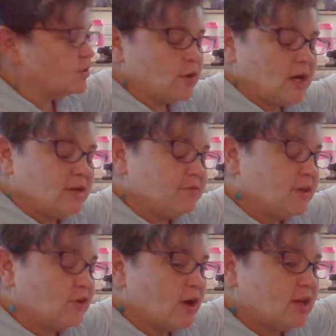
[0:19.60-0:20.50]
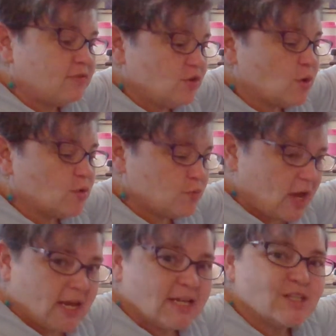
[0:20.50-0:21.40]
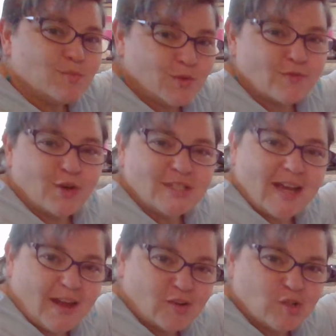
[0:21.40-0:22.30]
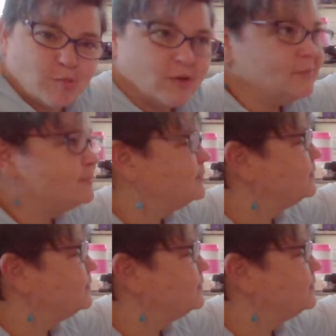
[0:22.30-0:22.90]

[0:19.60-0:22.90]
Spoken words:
trying to figure out if you are ready to move on to algebra.